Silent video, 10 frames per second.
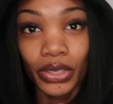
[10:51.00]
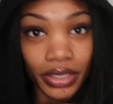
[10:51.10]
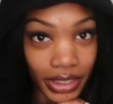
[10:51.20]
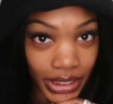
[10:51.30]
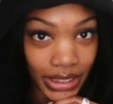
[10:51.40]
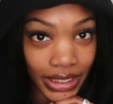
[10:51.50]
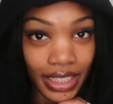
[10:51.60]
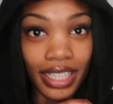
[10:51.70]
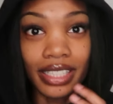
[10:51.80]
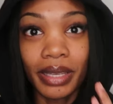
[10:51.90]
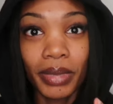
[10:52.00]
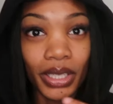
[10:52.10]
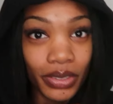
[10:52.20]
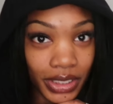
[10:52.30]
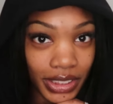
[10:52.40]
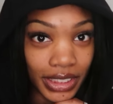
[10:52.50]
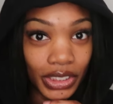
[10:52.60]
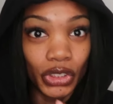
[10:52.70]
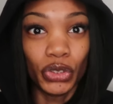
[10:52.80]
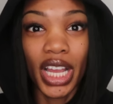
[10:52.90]
Christians, condemning
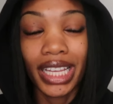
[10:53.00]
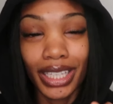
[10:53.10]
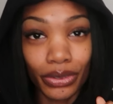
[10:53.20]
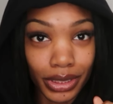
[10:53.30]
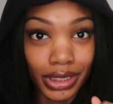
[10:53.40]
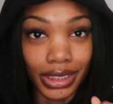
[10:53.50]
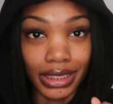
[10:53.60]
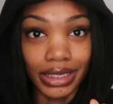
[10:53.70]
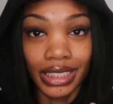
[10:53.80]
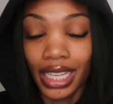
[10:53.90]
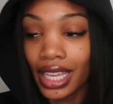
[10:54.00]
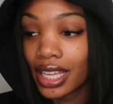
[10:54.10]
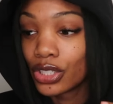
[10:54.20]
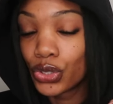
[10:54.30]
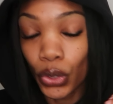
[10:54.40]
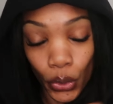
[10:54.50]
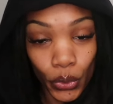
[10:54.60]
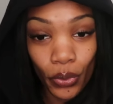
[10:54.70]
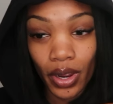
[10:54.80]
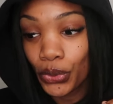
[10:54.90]
Christians, dragging Christians
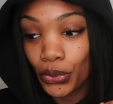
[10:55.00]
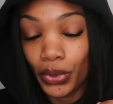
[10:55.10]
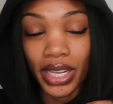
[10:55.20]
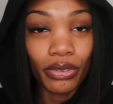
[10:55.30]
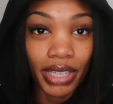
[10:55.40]
to to get